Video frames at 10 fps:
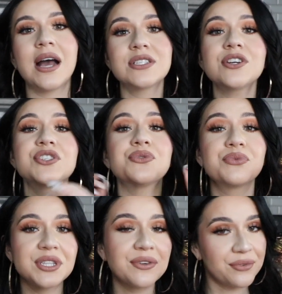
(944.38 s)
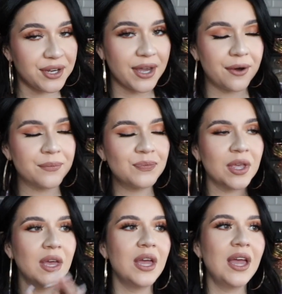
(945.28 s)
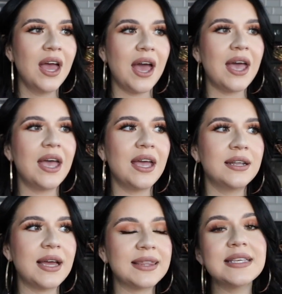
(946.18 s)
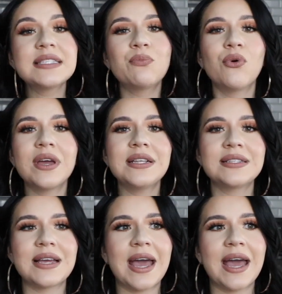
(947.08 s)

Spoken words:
I started to really freak out. And at this point